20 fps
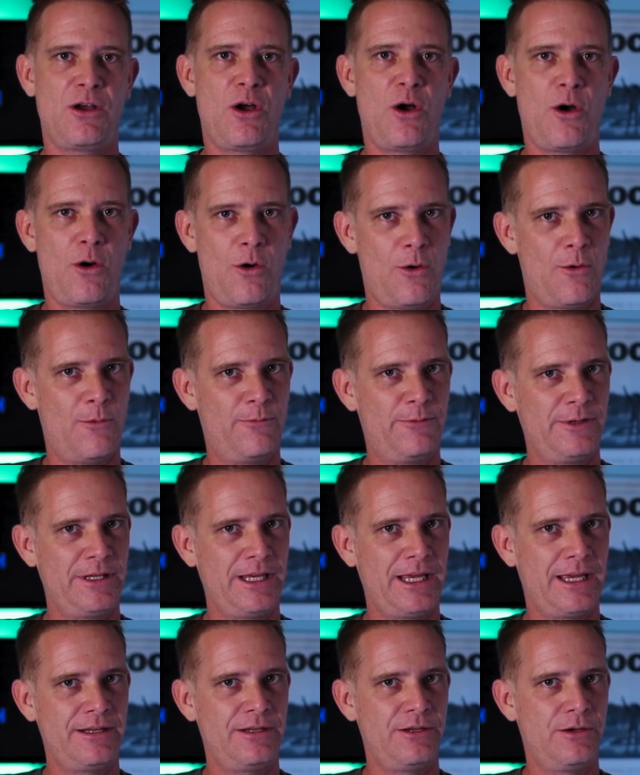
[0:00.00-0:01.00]

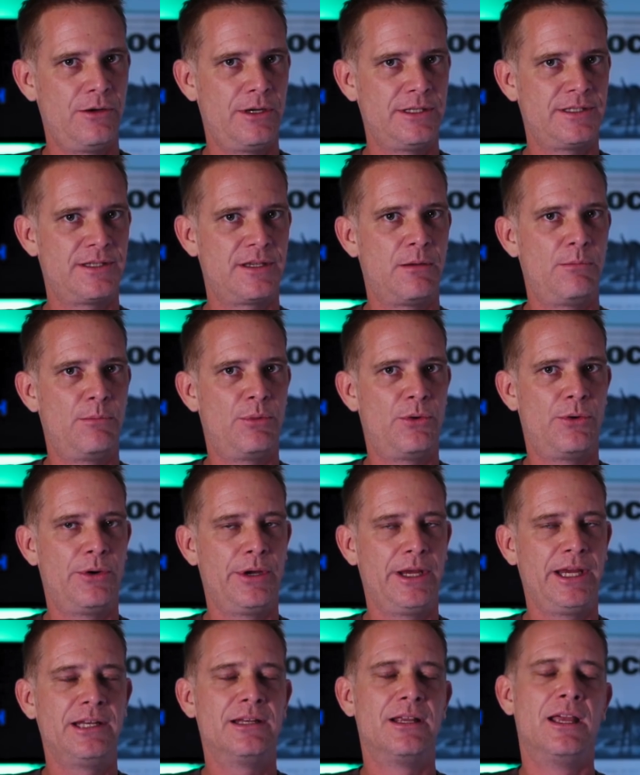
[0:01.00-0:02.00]
Hopefully I do at some
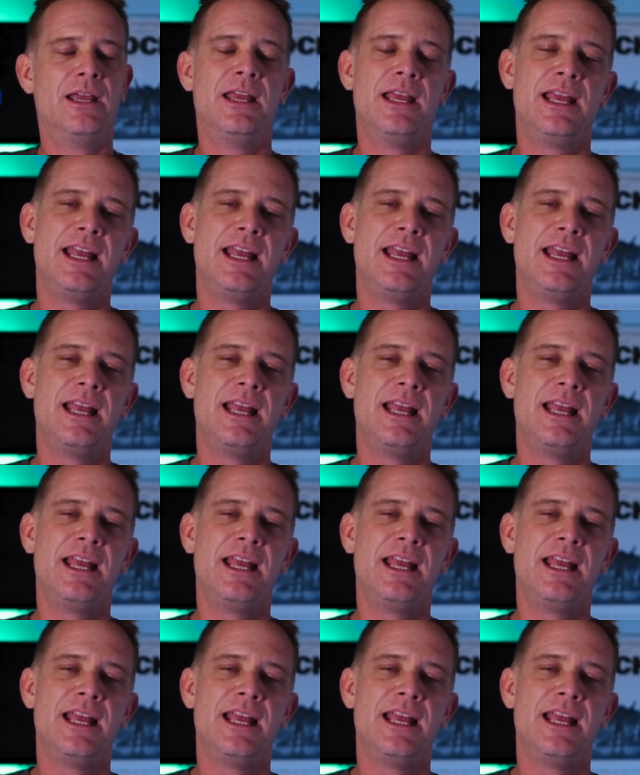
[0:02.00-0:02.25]
point.